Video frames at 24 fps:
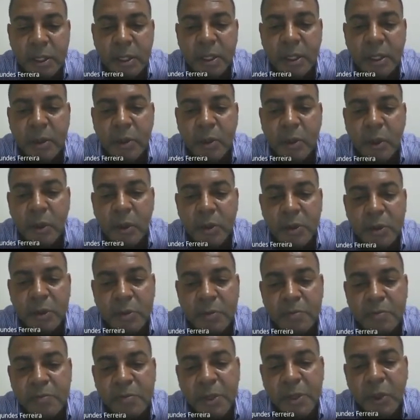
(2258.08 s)
grows
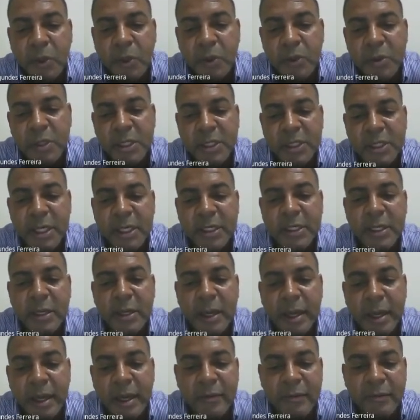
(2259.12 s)
beyond a certain
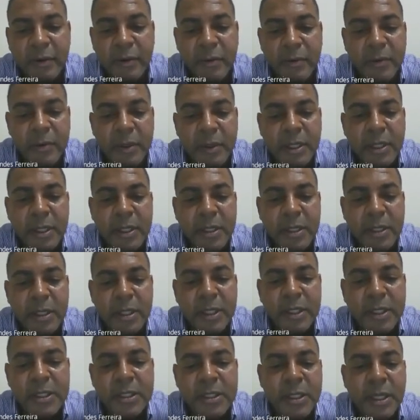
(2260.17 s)
level,
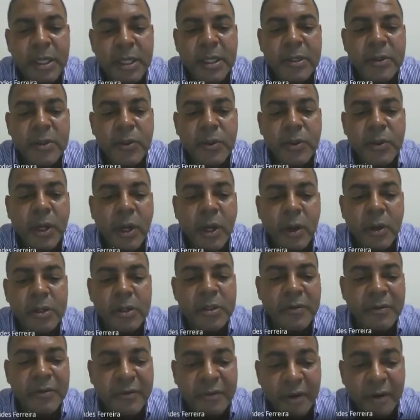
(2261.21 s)
it's you
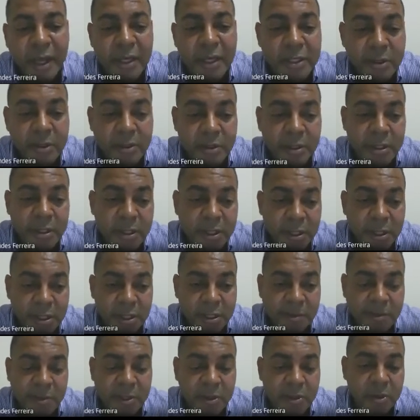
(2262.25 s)
cause inflection in the
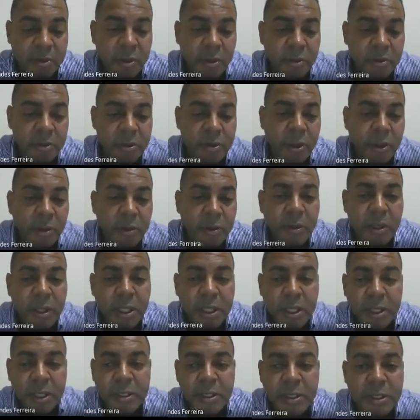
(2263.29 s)
systems. So
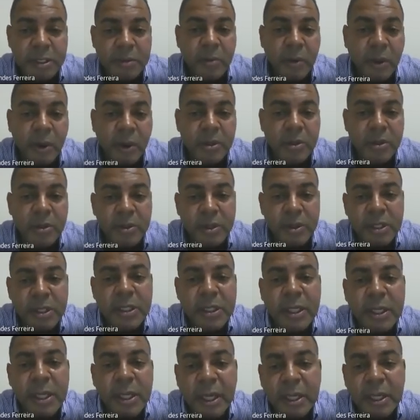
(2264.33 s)
this model
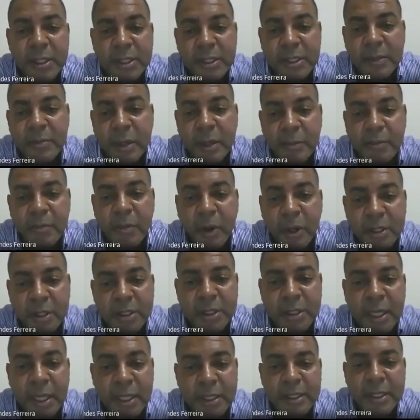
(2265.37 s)
has some
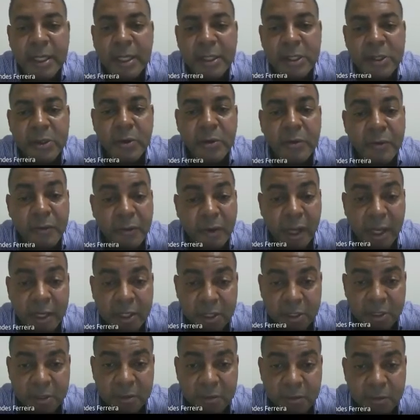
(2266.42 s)
hypothesis that there is no
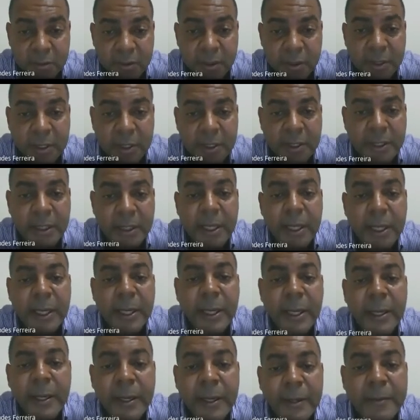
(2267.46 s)
inflection
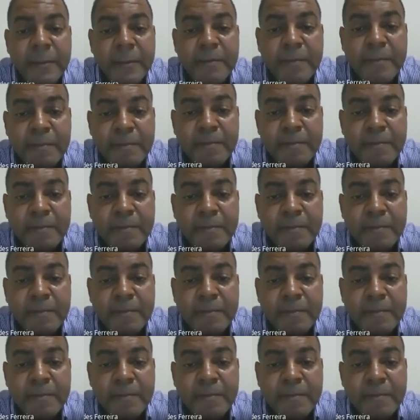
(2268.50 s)
um,